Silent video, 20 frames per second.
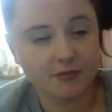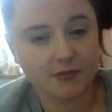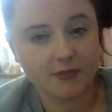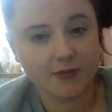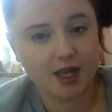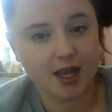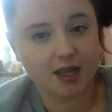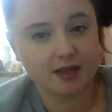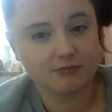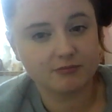
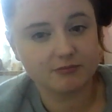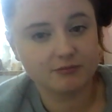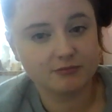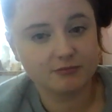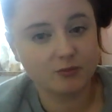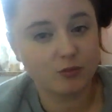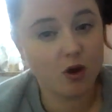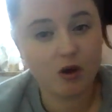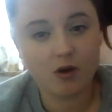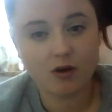Okay,
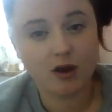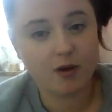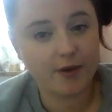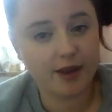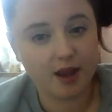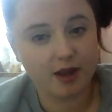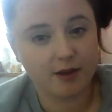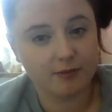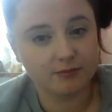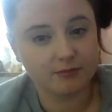we're on our way
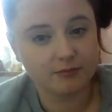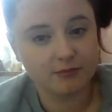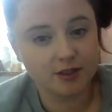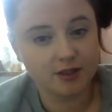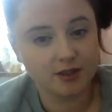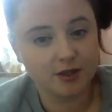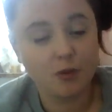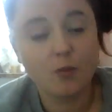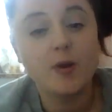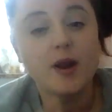home.
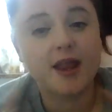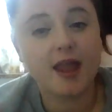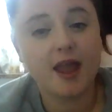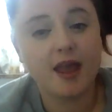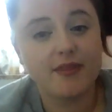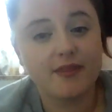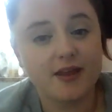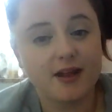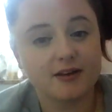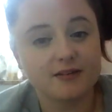We're
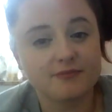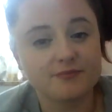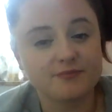getting there.